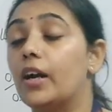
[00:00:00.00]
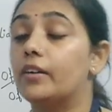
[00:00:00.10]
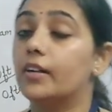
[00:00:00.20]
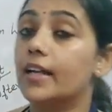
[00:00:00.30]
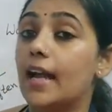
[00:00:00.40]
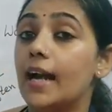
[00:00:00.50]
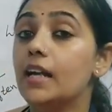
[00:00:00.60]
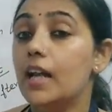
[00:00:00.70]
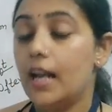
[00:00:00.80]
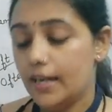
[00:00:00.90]
fluttering and
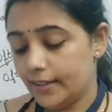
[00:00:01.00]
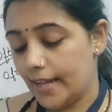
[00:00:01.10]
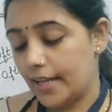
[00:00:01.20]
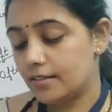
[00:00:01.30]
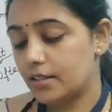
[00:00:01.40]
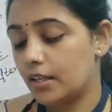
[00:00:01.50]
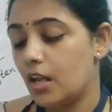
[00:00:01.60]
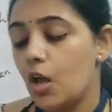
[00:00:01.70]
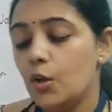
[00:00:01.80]
dancing.